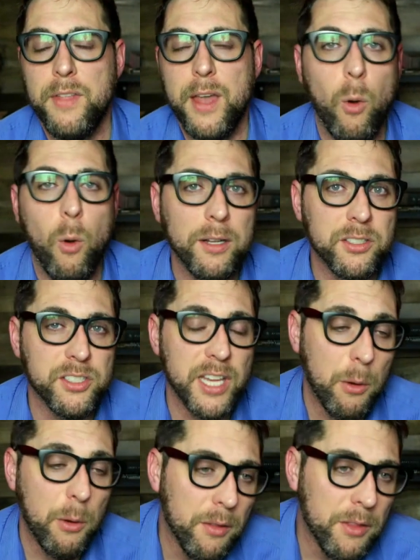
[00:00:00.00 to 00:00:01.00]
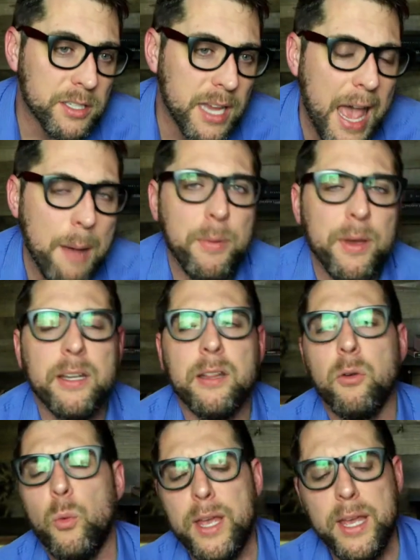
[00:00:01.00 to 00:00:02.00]
They want to say, well, this happened
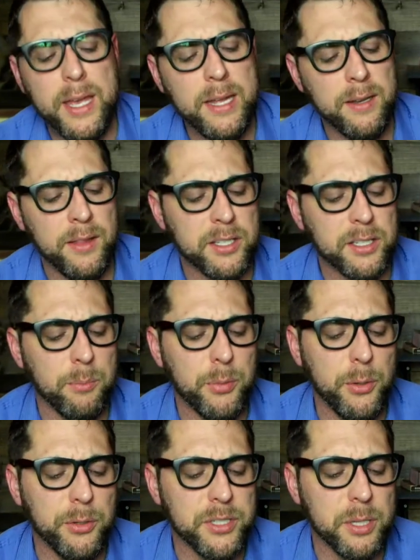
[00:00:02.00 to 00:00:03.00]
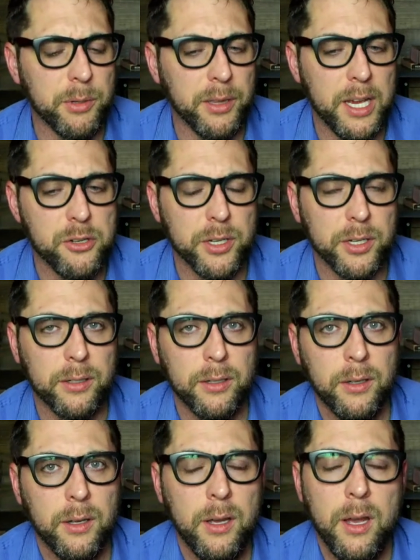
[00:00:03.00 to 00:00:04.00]
in the wind and this computer simulation.
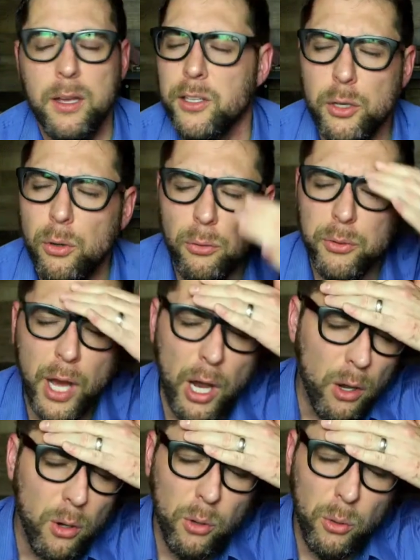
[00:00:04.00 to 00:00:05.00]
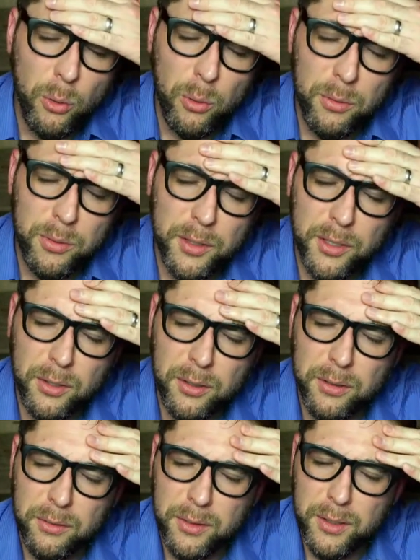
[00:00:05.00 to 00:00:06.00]
You don't know
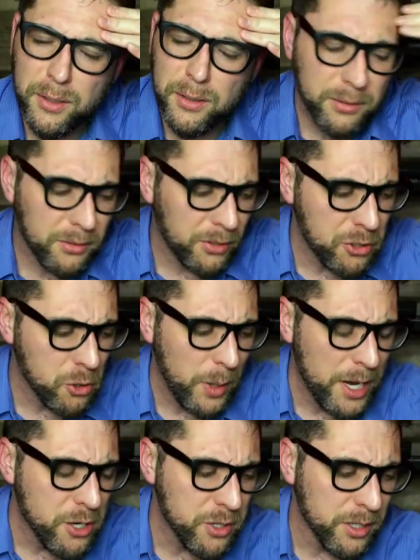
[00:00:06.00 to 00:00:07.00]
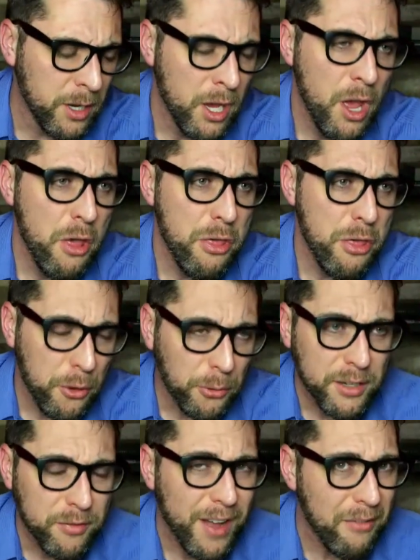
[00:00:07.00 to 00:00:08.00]
the, the situation
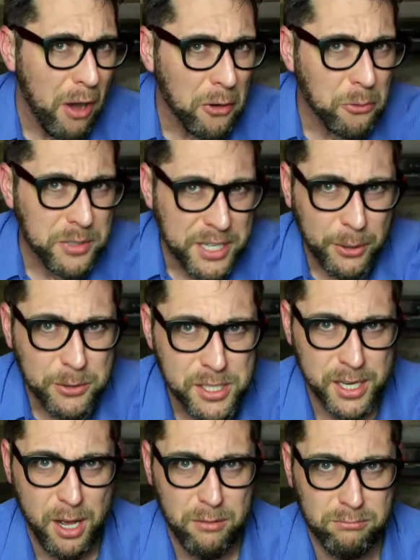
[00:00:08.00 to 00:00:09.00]
3,500 years ago,